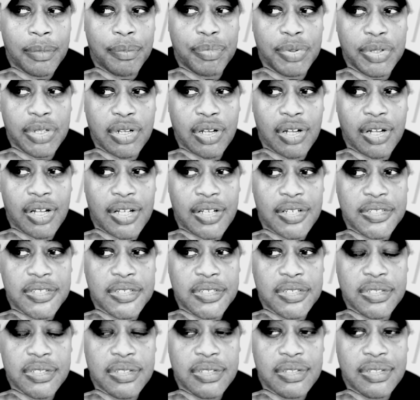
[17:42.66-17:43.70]

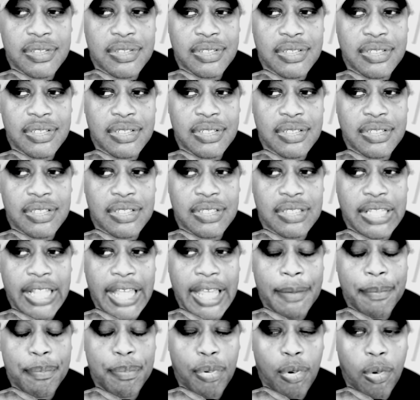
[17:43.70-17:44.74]
because
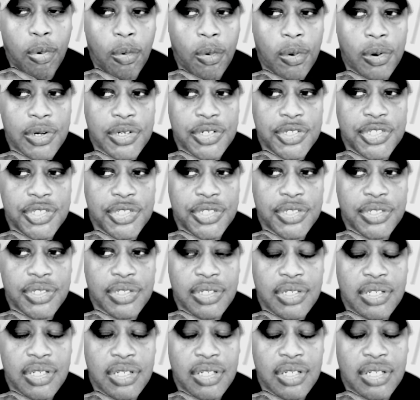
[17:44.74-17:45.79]
that Porsche,
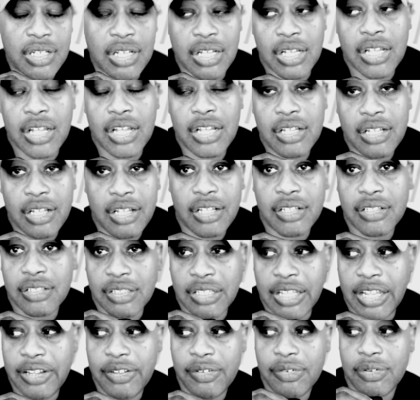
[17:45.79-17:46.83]
I,
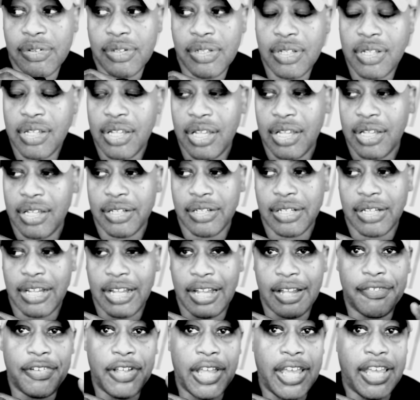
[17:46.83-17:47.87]
like,
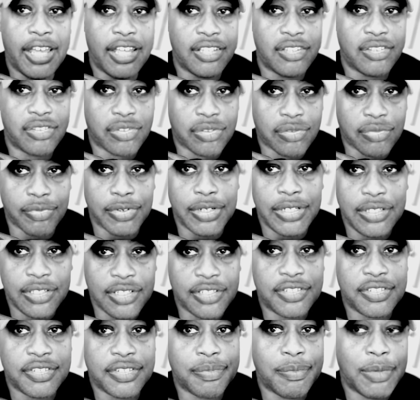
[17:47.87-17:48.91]
I've had three.
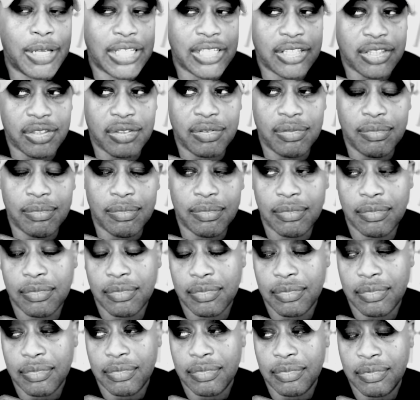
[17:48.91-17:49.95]
This is my
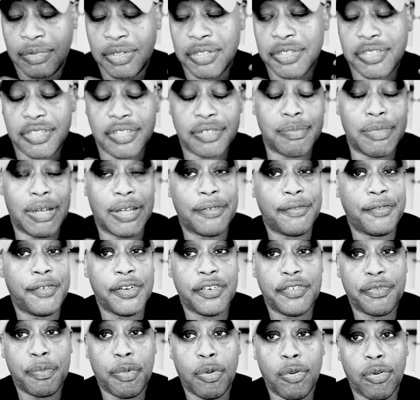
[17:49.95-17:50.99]
this is my
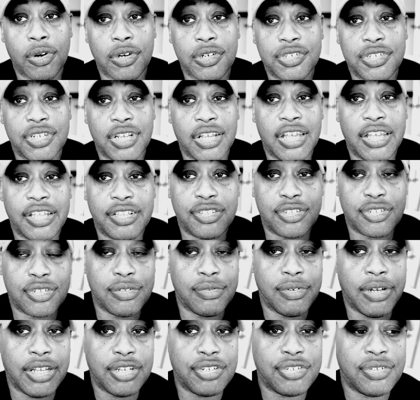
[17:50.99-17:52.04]
fifth Porsche. I had
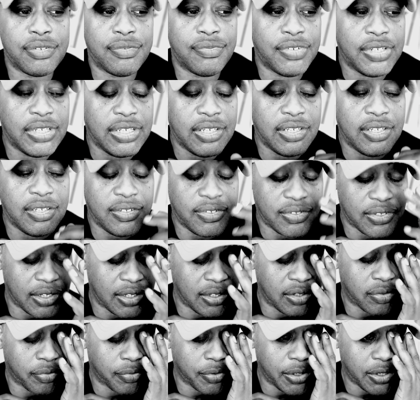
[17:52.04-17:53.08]
two SUVs
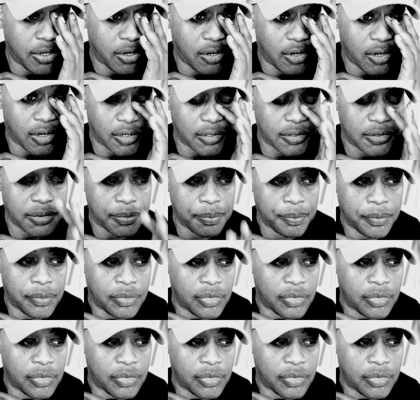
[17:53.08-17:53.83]
and three cars.